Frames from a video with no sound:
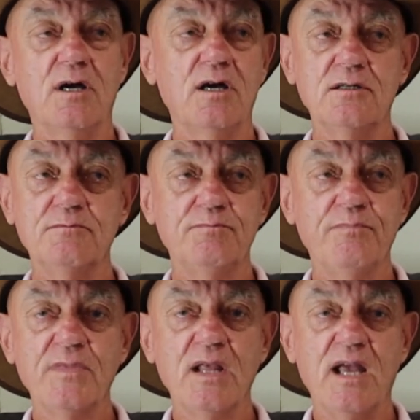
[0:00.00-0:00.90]
get
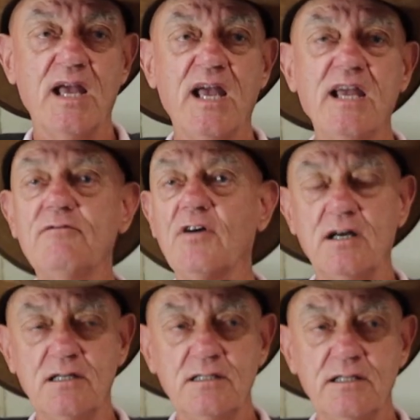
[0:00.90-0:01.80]
ever,
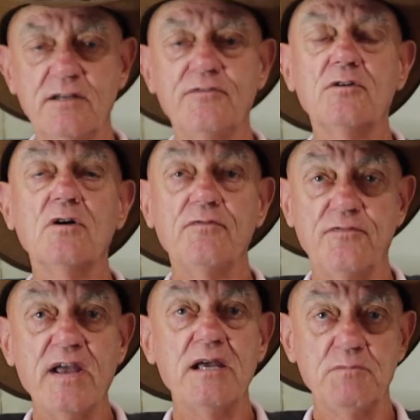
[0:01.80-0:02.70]
if you've got a
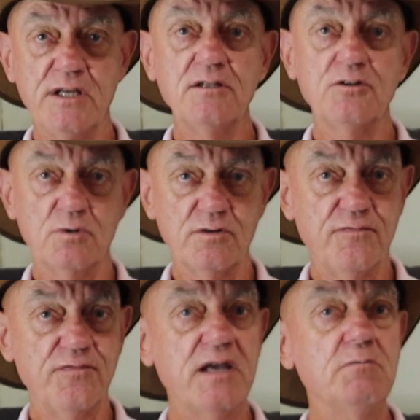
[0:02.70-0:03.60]
family and you want a
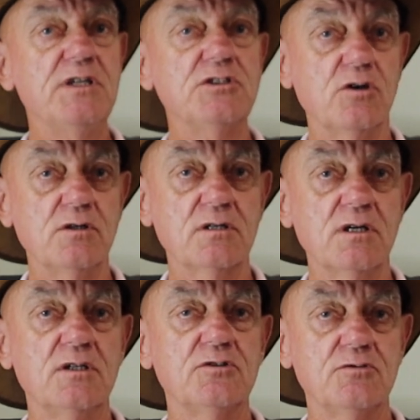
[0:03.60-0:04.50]
family dog,
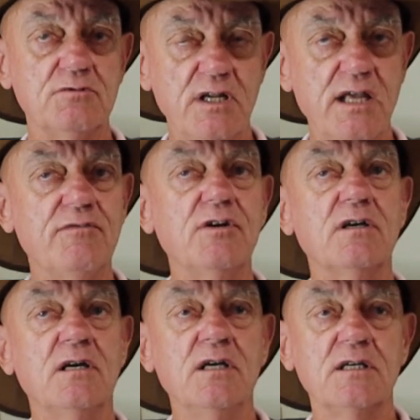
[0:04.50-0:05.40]
do
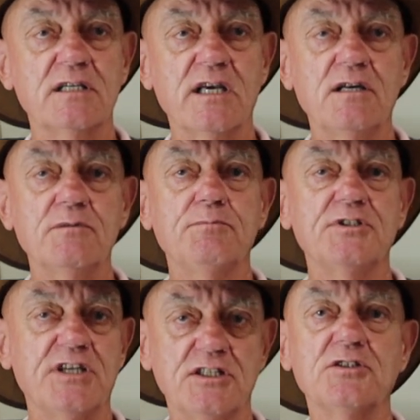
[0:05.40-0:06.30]
never get a
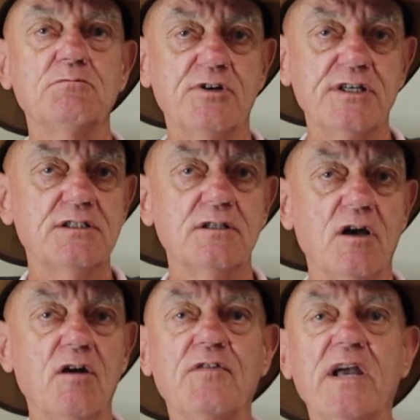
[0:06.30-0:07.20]
protection breed
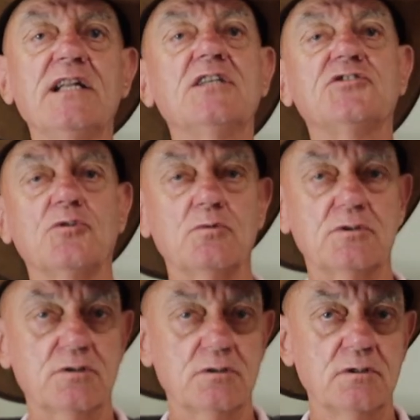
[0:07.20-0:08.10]
of any
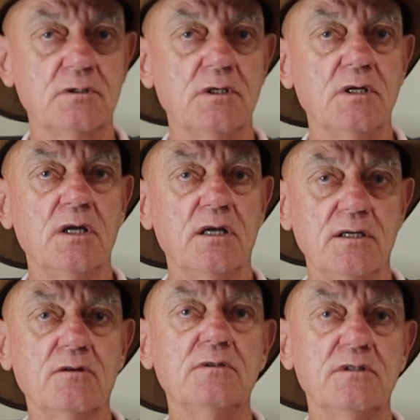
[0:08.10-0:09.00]
sort. You
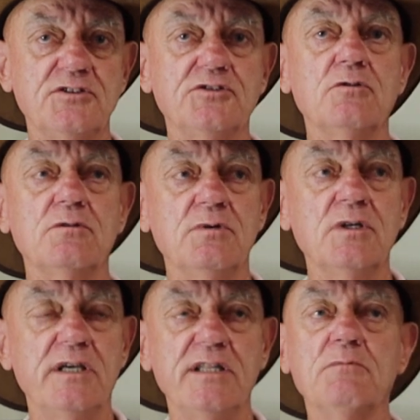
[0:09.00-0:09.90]
know, unless you're
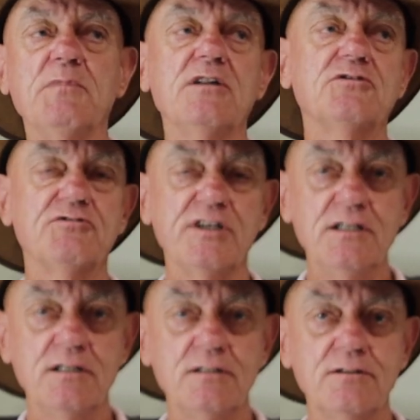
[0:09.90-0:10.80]
in the
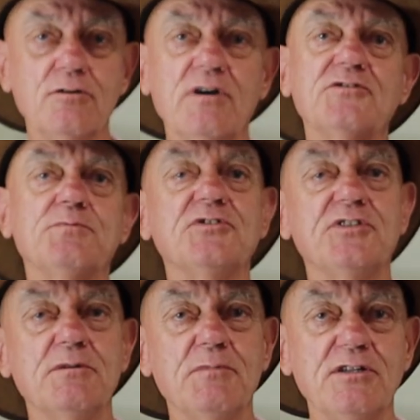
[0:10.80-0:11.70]
military, your husband's
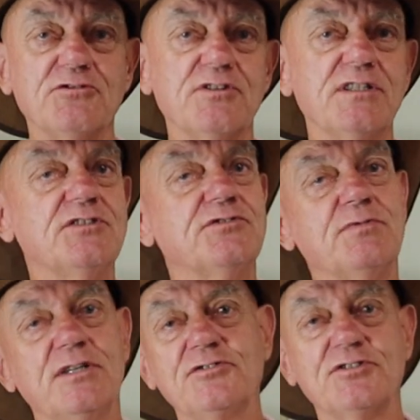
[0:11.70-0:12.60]
in the military and
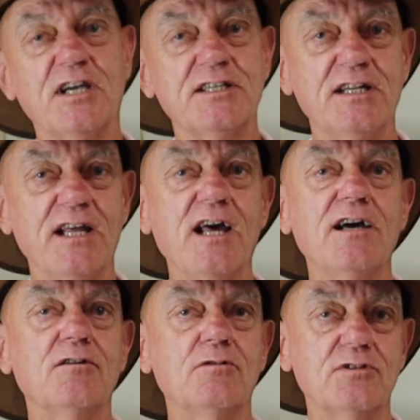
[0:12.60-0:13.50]
he's taking it
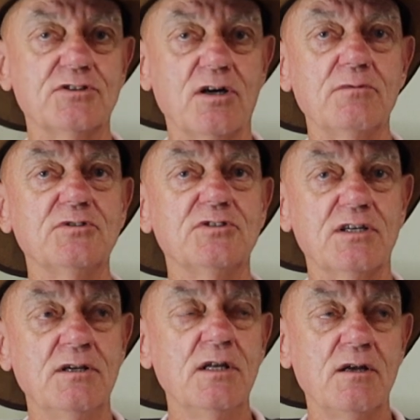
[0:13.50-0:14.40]
out all the time
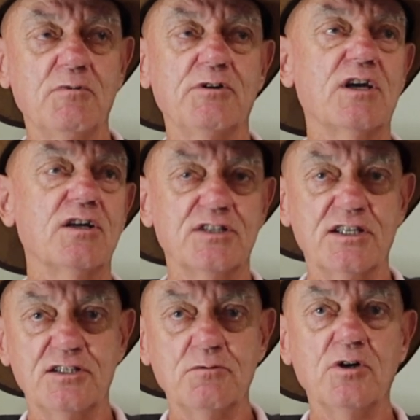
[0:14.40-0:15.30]
and well, he can't
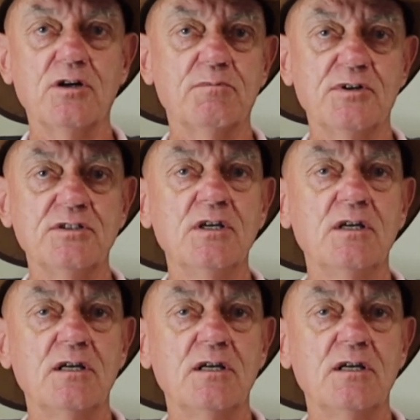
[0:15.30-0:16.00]
take it to work, but